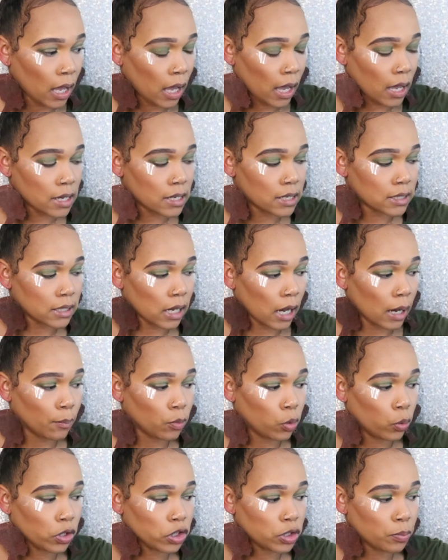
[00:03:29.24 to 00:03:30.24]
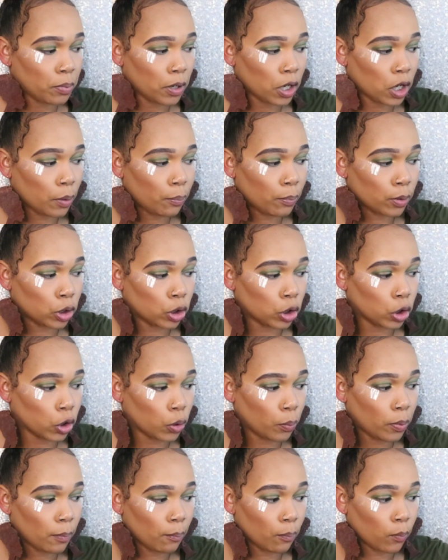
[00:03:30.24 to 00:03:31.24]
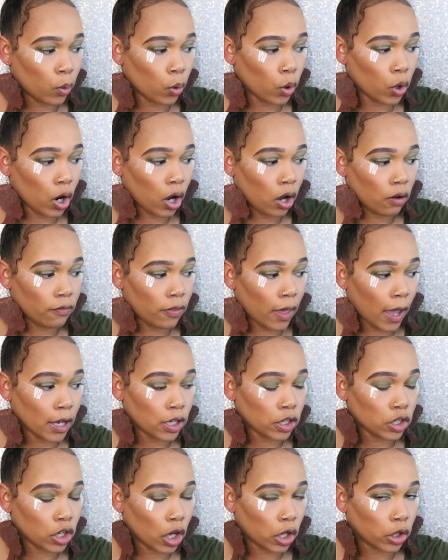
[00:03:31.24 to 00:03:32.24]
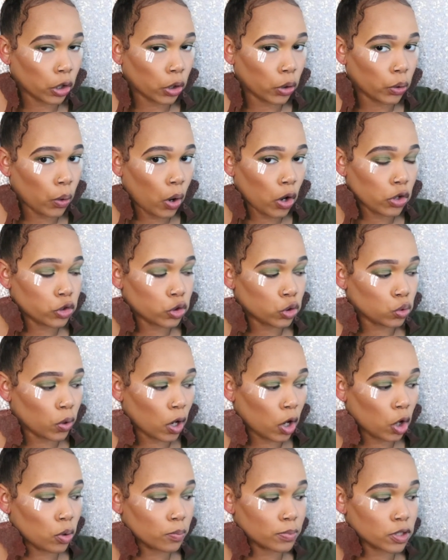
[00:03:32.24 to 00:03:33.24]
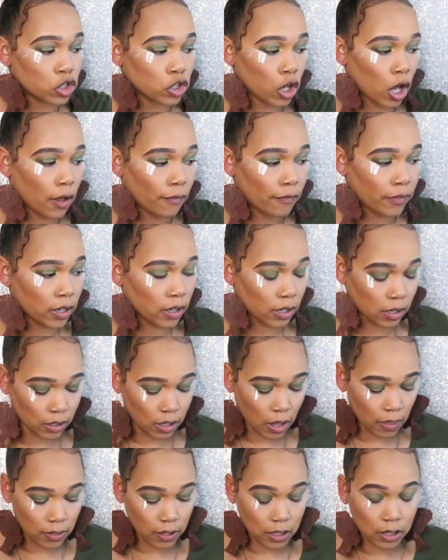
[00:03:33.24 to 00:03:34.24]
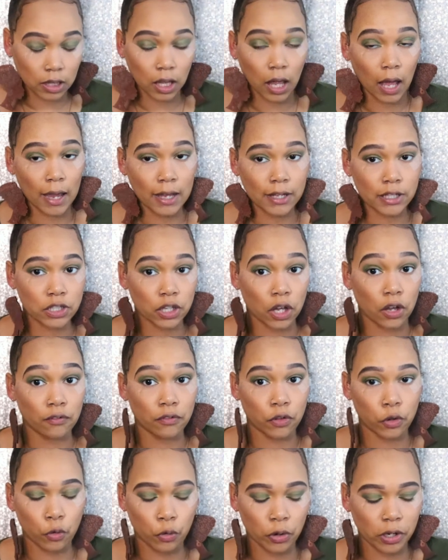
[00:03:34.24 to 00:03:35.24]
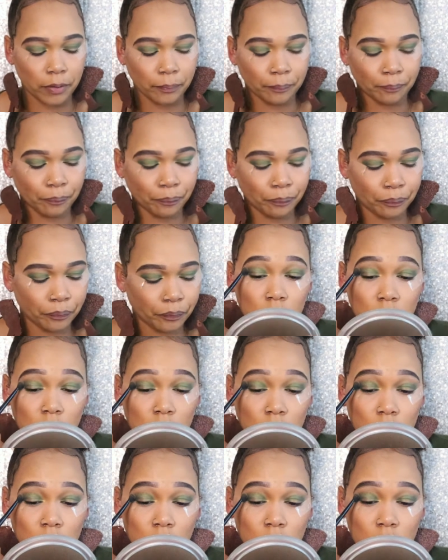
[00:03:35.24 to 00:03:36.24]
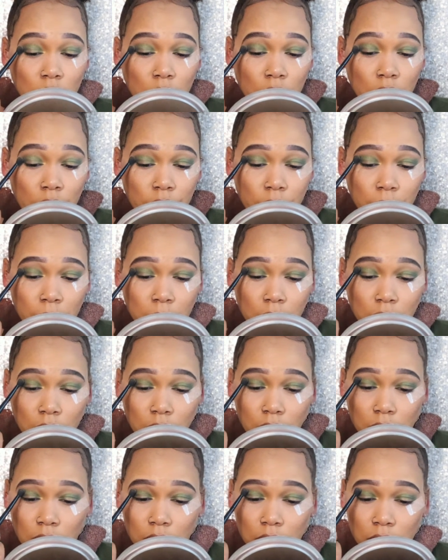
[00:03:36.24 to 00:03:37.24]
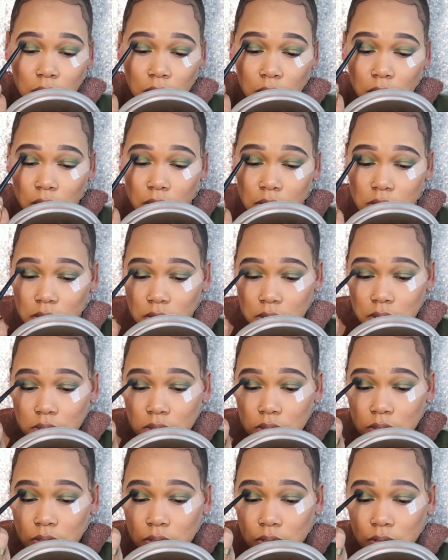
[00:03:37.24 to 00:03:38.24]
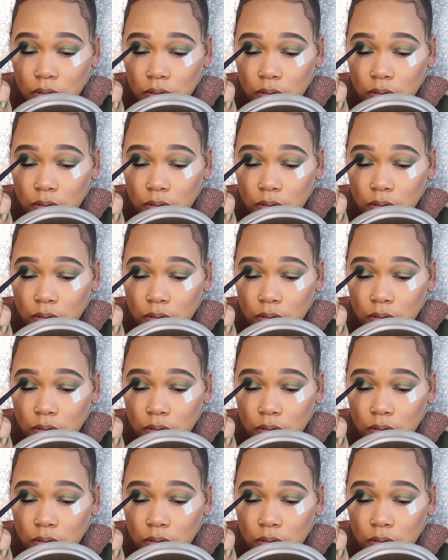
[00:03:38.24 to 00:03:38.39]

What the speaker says: and I'm going to pick up a little bit more of that yellow to help soften the lines of the green. Soft blend the edges.